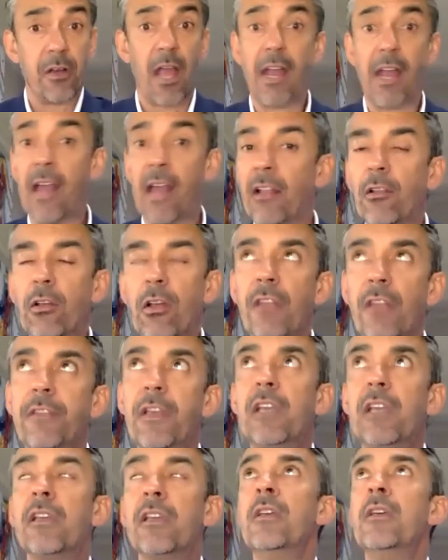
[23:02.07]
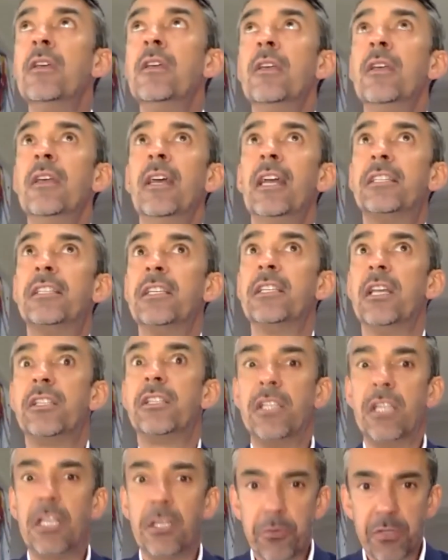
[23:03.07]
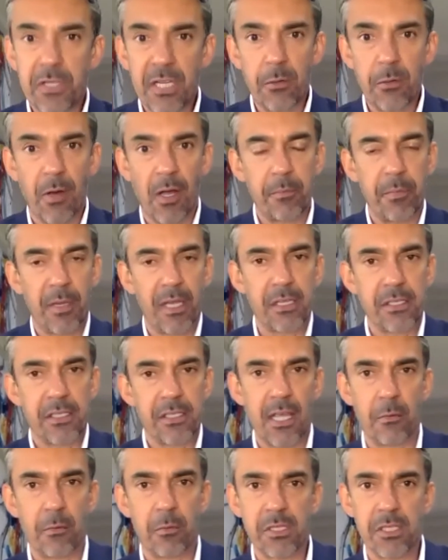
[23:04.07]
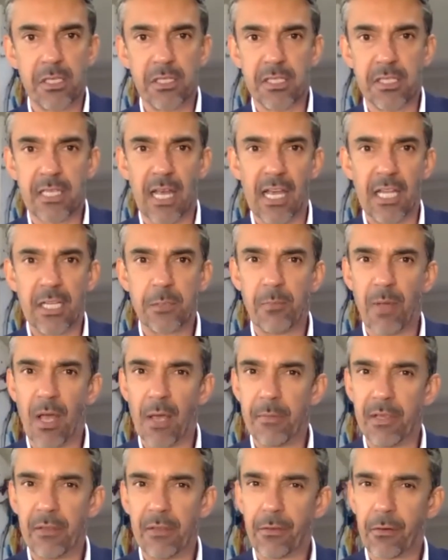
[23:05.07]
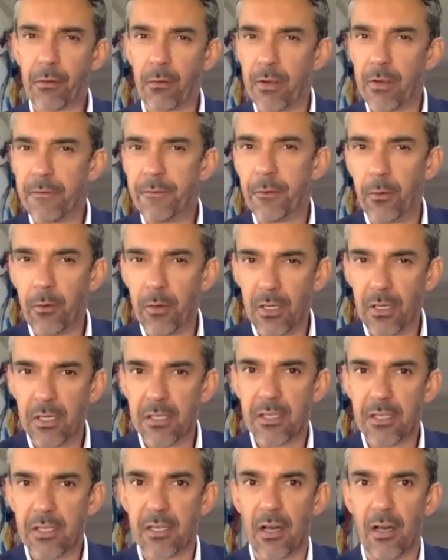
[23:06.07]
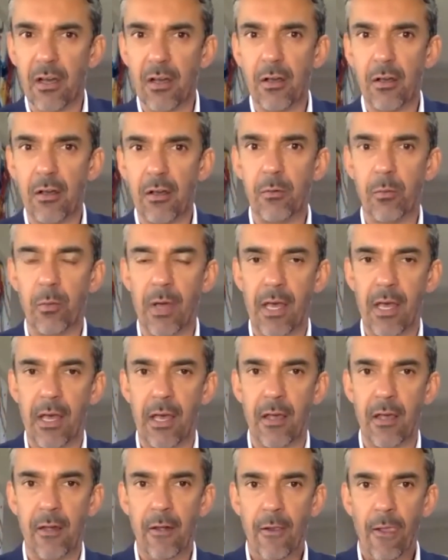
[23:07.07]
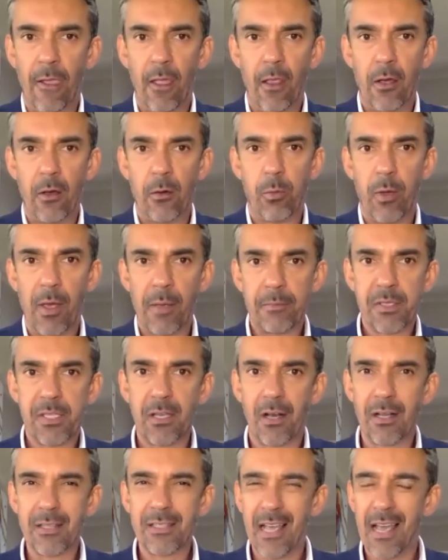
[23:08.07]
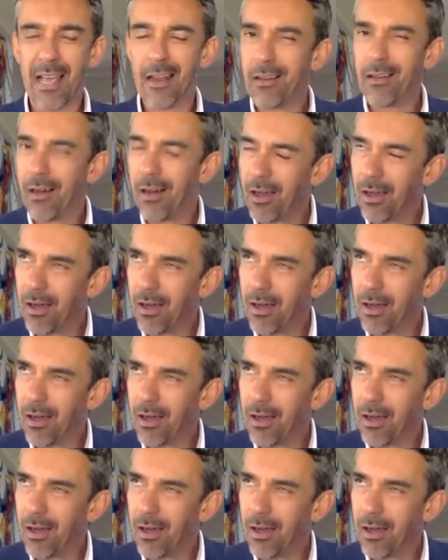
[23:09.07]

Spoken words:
And look, I think it's an interesting one, because there was a stage maybe 3-4 years ago where websites, and